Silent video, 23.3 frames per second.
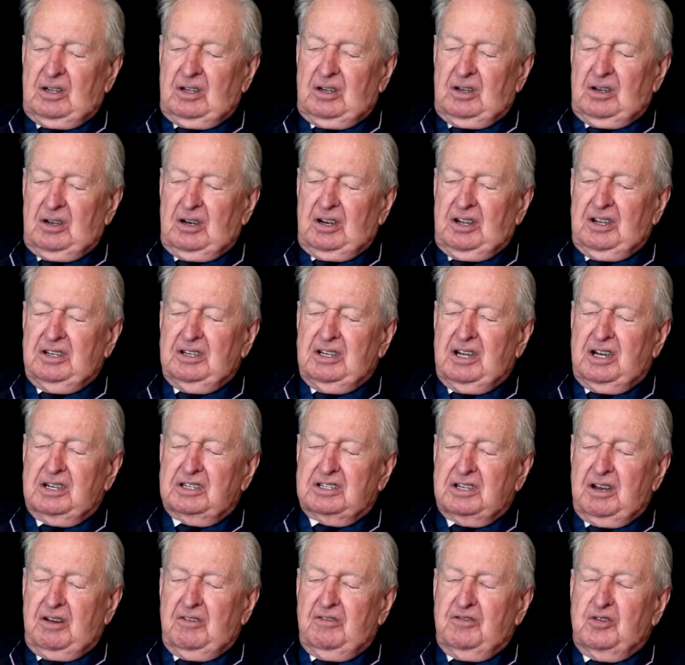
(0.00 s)
Early
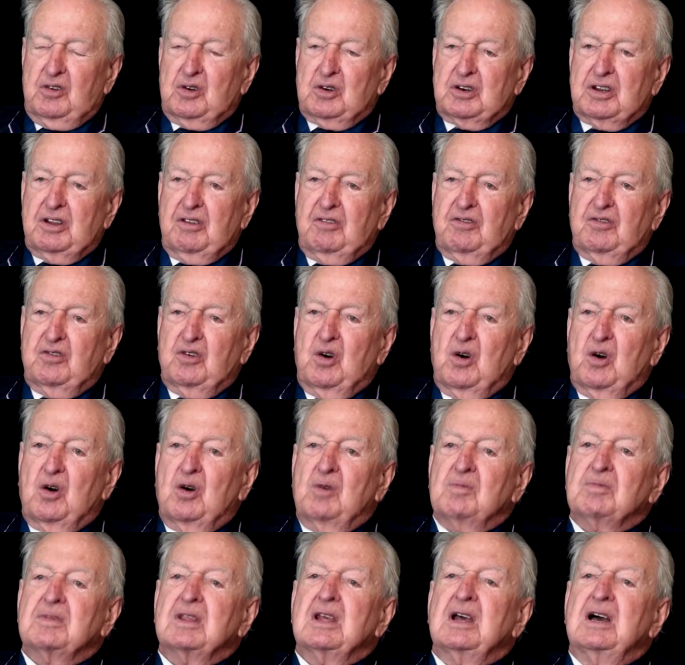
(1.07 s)

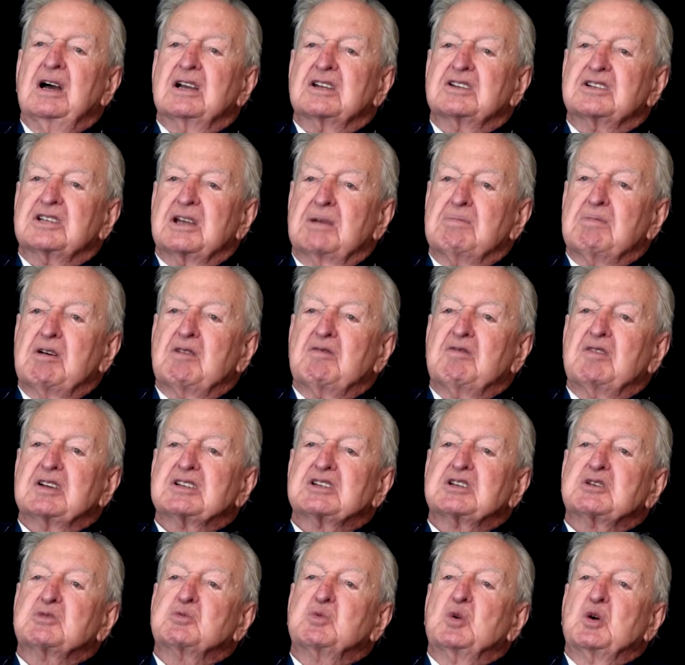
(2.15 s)
1944, some of
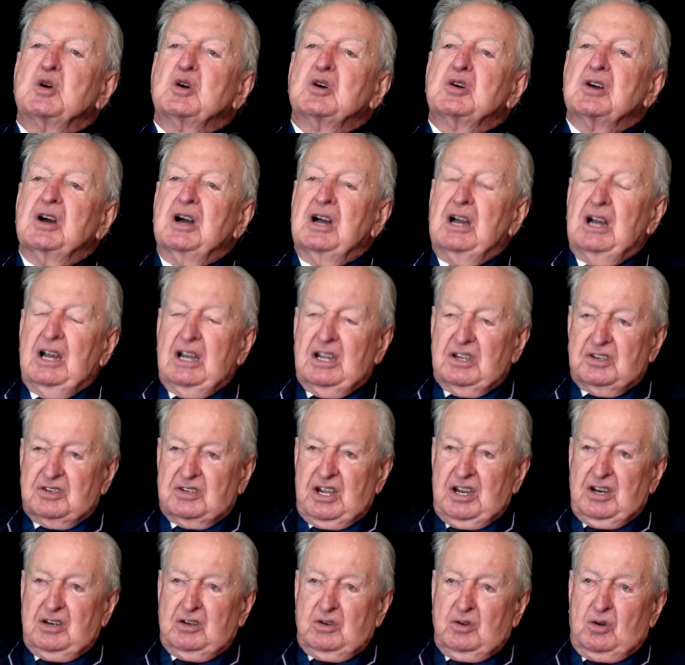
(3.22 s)
us were
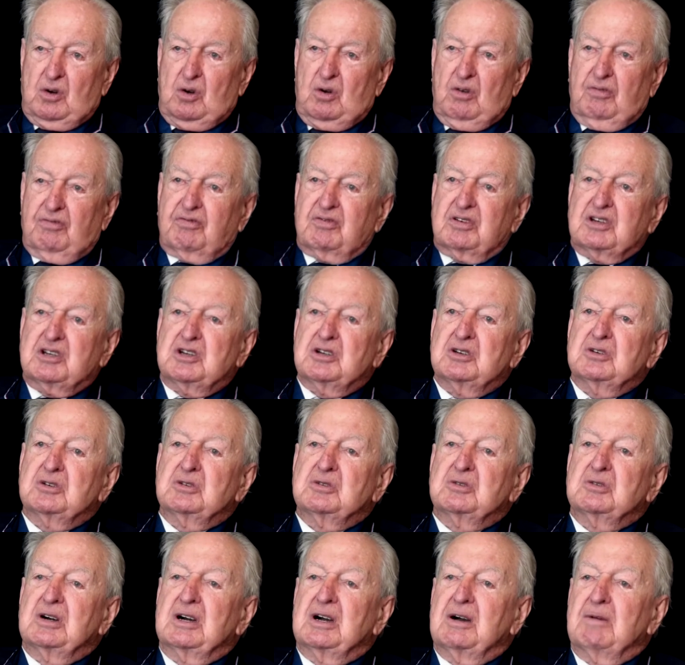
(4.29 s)
sent off
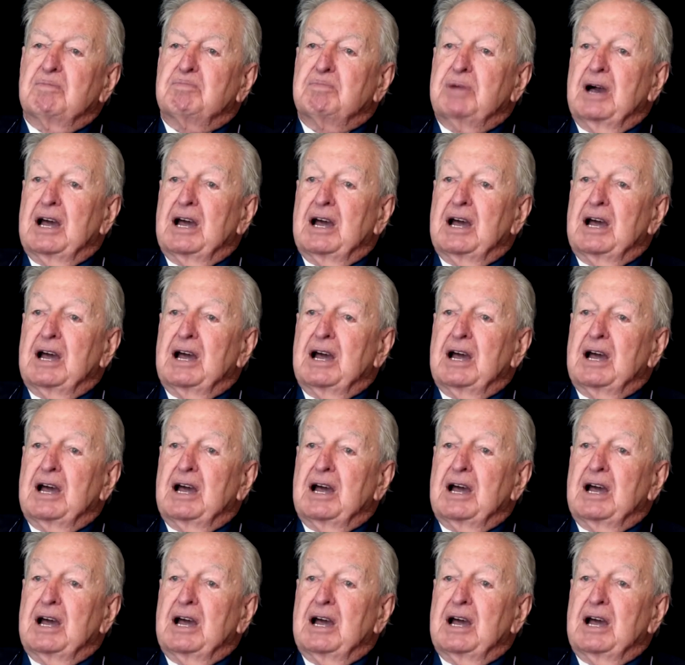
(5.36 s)
to